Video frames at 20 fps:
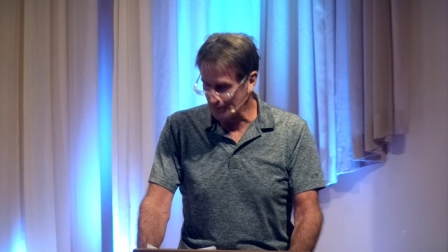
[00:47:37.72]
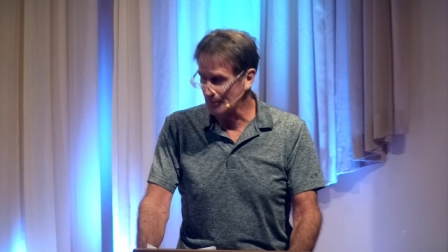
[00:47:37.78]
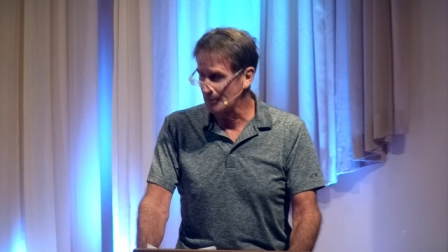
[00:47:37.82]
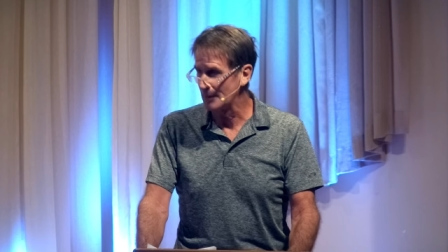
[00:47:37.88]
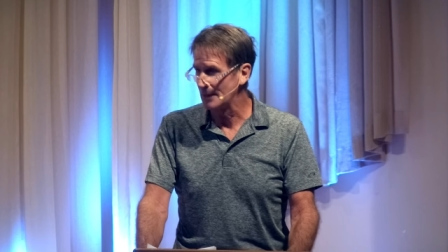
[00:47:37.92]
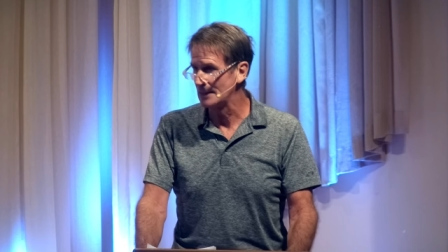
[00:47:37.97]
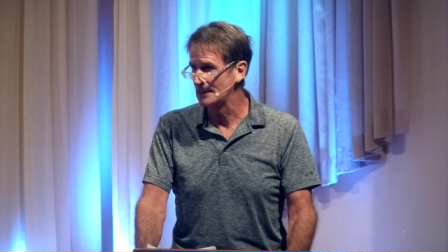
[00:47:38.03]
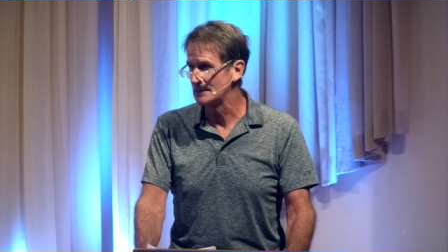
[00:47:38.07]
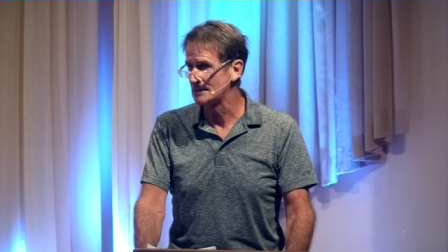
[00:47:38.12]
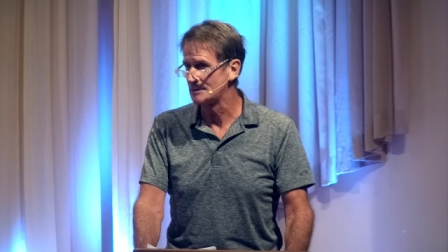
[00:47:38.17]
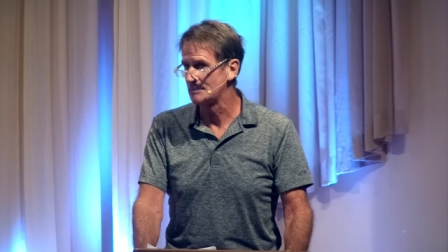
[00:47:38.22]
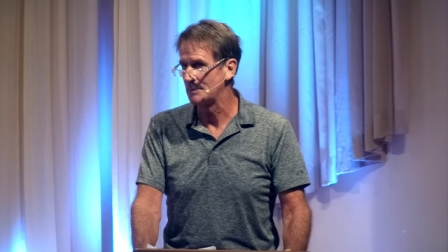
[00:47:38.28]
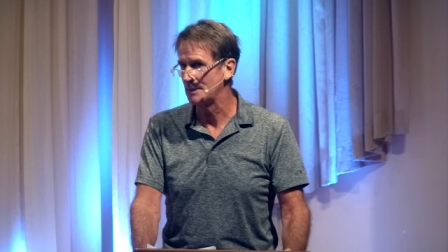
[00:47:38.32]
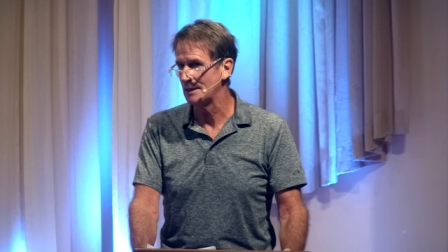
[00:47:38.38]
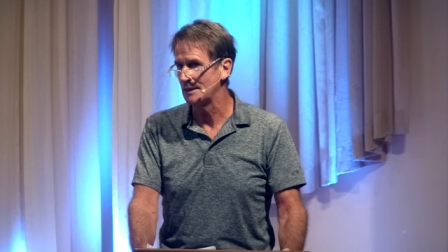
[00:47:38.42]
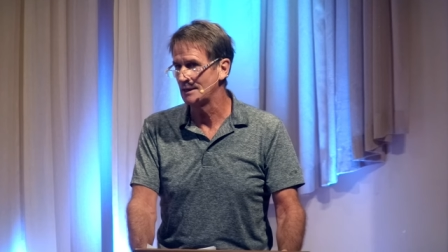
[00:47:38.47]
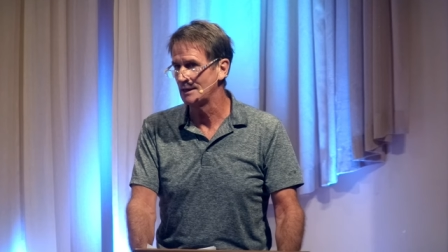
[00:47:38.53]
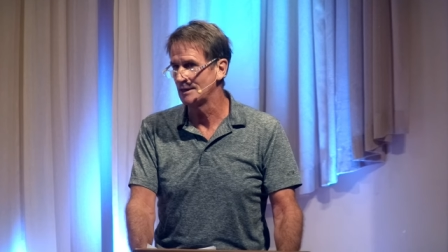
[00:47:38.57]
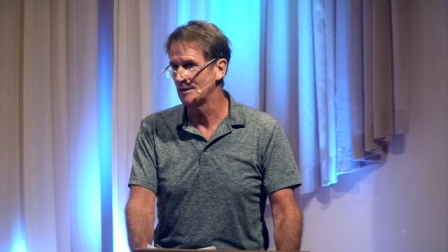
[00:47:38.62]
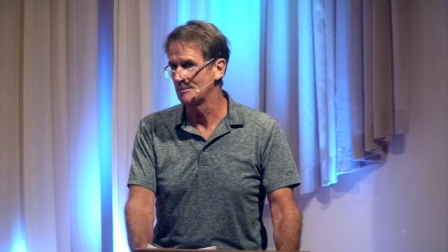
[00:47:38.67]
of the Queen
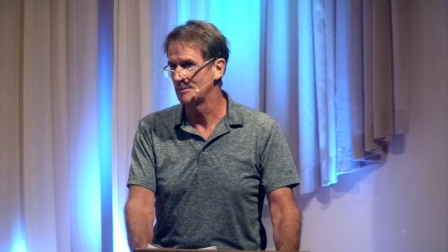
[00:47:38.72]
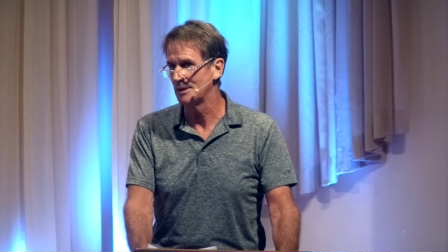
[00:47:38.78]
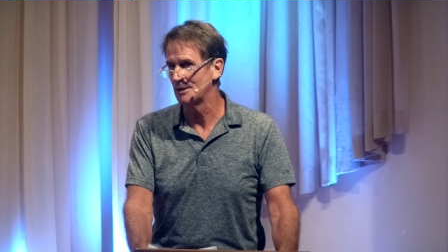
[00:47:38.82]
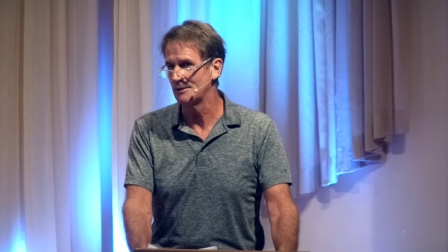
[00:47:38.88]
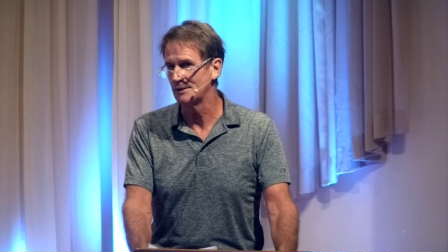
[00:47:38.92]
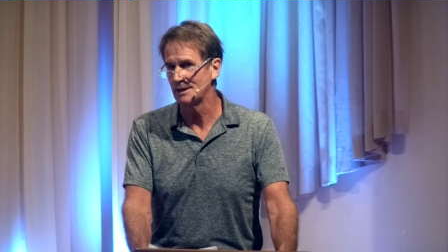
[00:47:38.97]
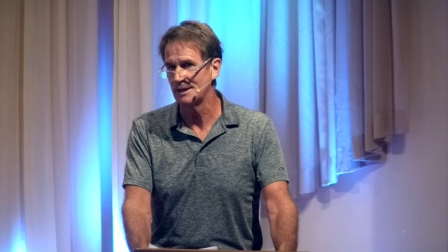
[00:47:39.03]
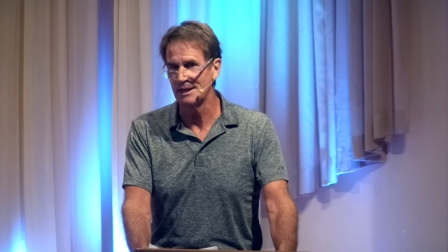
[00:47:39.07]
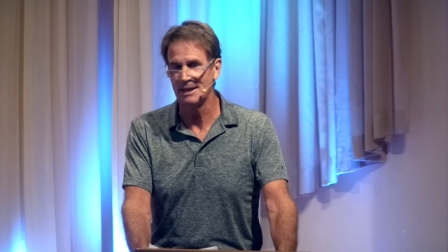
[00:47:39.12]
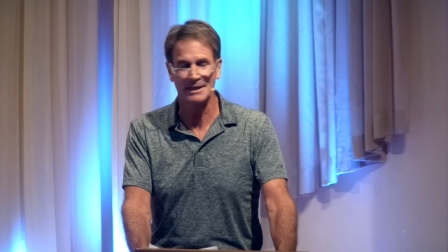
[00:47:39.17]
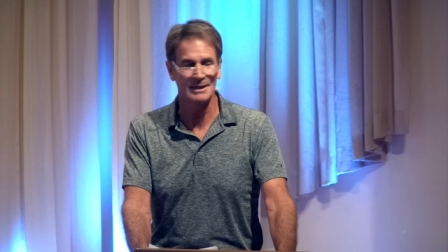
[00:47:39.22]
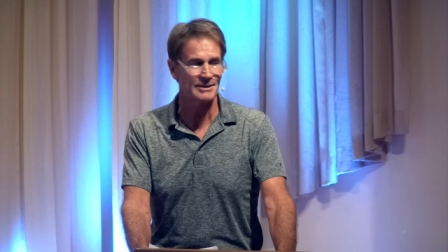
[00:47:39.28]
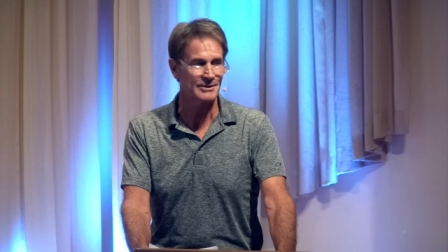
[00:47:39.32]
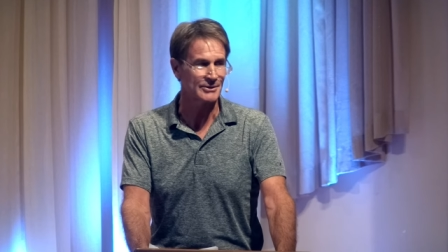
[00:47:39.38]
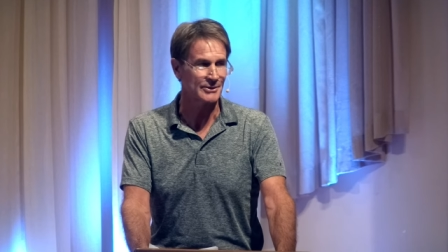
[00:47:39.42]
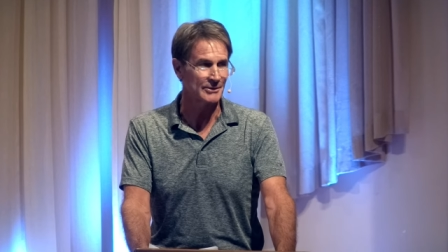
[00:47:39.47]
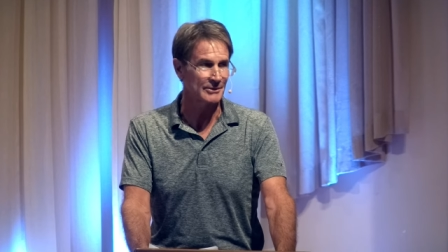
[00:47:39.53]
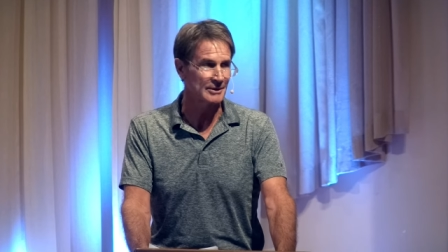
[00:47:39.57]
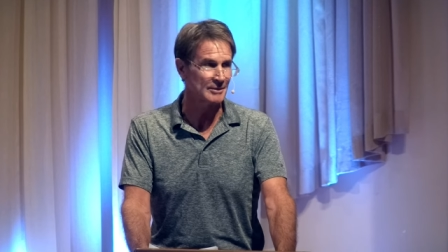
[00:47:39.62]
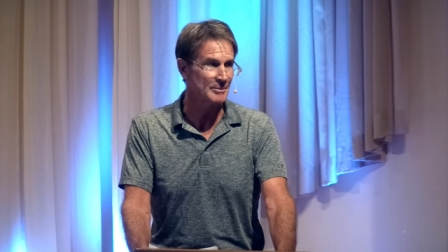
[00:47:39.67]
speaking about
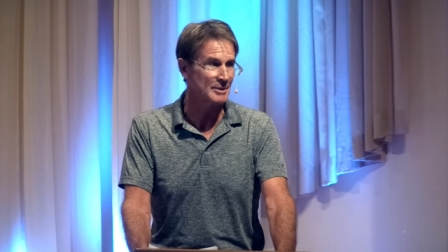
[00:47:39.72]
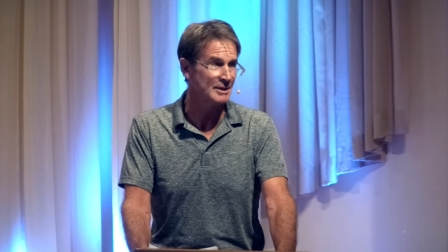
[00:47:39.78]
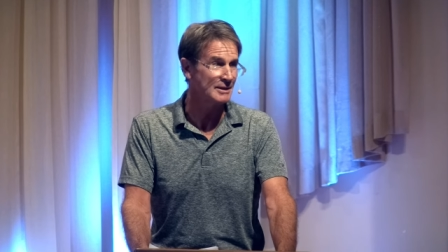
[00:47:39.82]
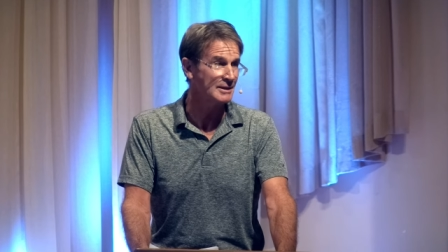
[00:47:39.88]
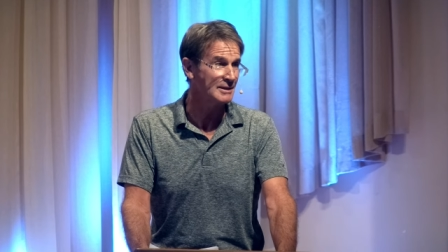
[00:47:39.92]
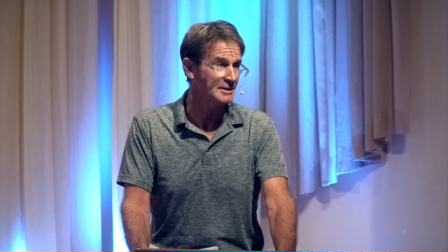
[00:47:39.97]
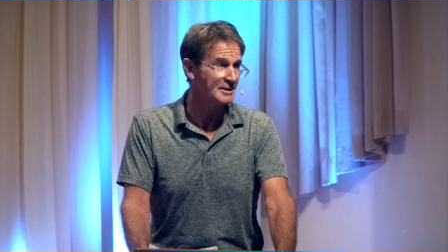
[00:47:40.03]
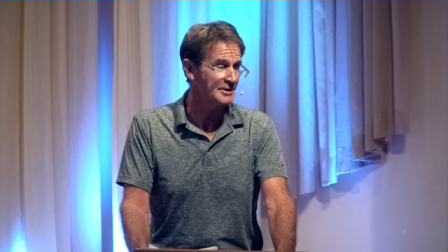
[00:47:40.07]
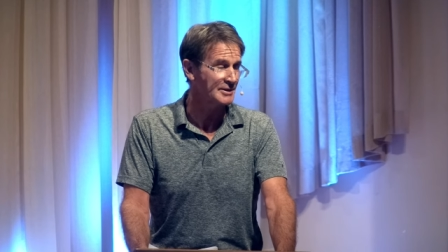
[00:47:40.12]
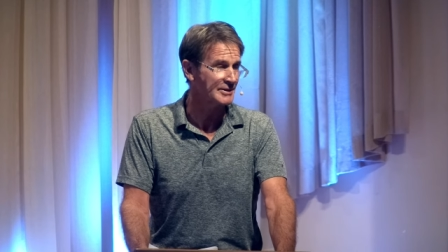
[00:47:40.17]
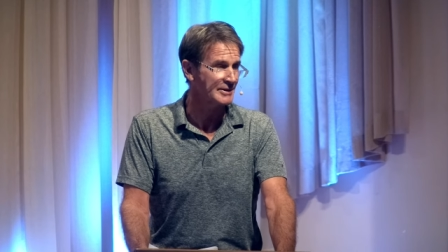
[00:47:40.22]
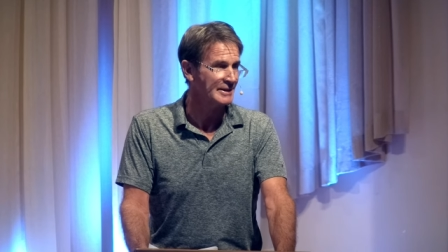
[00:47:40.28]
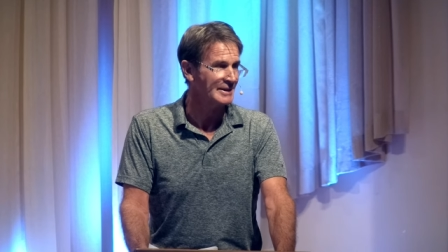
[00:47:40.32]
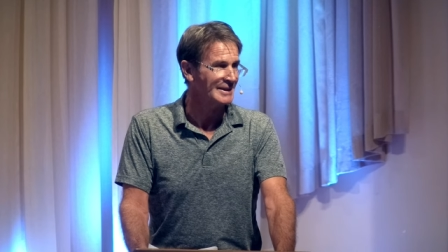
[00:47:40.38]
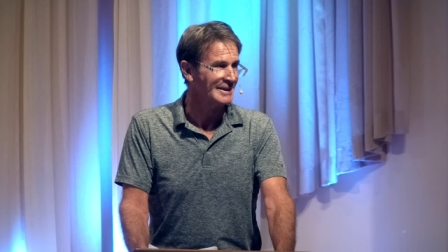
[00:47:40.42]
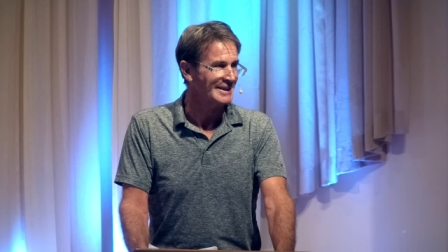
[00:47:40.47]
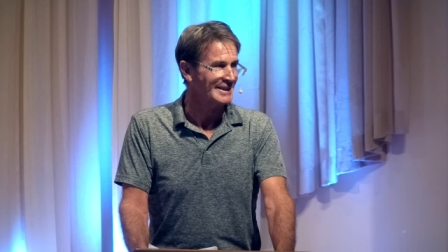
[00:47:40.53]
Annus Horribilis